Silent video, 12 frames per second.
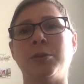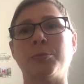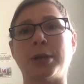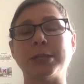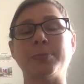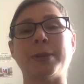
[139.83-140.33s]

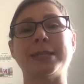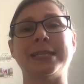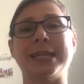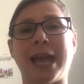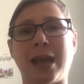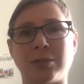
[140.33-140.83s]

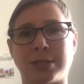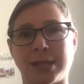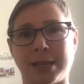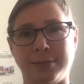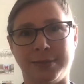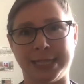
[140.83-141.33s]
prospecting
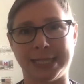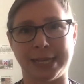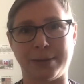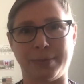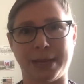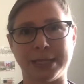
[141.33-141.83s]
outside of the
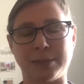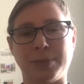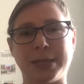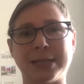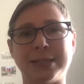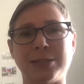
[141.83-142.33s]
database
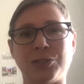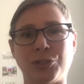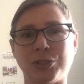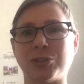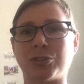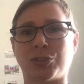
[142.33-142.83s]
because it's
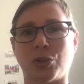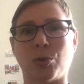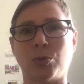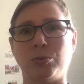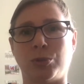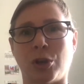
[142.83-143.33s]
just
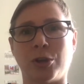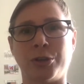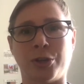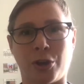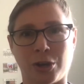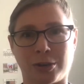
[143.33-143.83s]
so
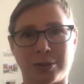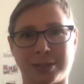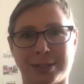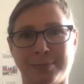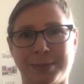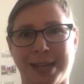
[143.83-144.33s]
darn hard
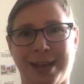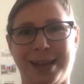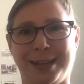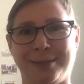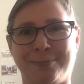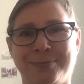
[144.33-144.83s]

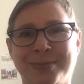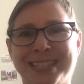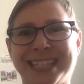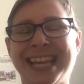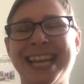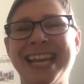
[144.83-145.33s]
sometimes.